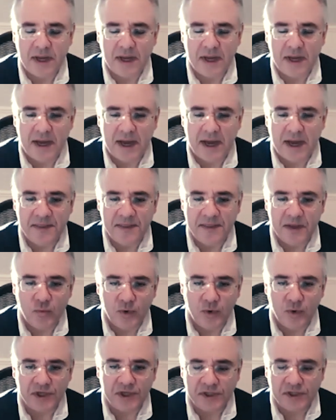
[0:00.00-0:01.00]
I think
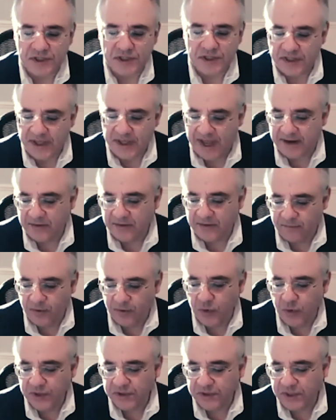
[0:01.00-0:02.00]
we're going to see that
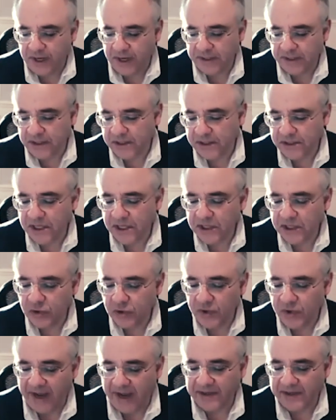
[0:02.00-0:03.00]
focus on
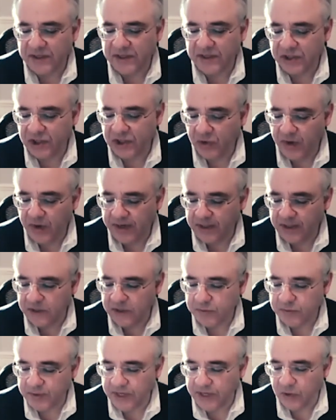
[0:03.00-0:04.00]
continued access to credit
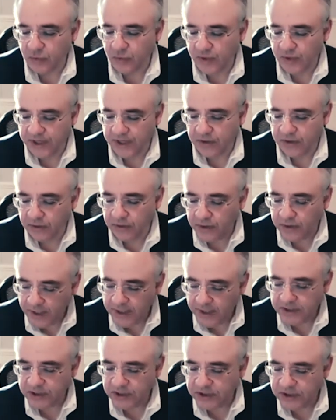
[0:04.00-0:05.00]
as being critical
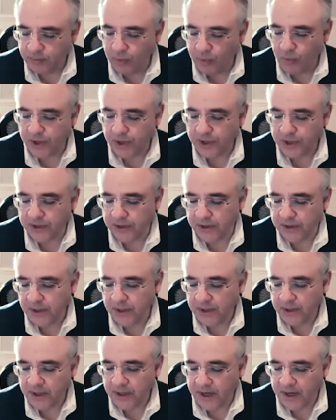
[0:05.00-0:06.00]
to supporting
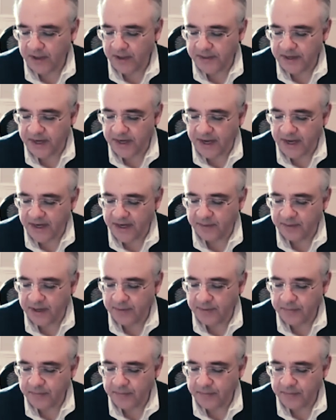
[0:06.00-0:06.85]
the economy.